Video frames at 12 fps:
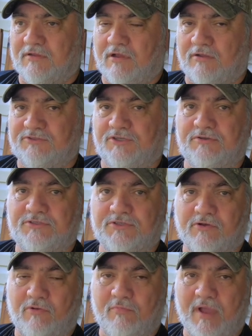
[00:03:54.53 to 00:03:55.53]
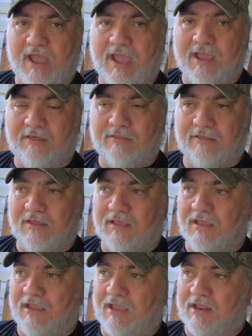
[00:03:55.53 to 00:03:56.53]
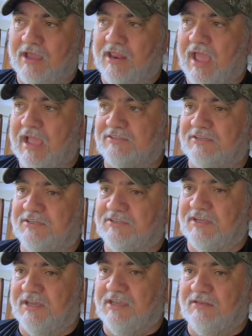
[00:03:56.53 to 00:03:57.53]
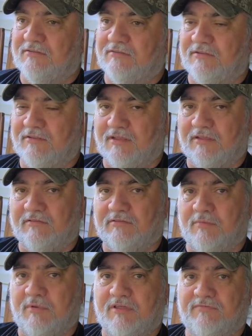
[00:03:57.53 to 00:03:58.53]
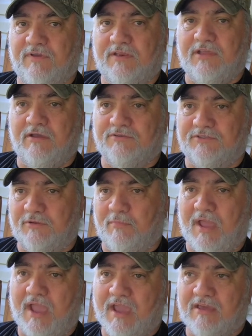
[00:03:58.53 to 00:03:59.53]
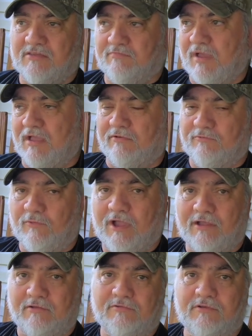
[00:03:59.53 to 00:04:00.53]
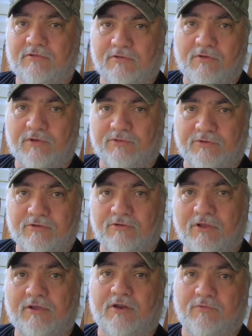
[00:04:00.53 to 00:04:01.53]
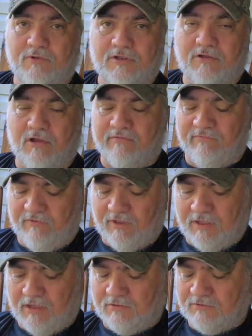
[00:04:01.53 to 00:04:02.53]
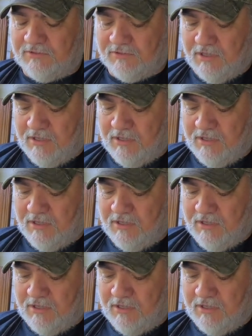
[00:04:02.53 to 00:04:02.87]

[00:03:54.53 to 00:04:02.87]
called Choose Your Own Path. And I had actually seen some of his videos in the past about while going through looking at wood carving videos,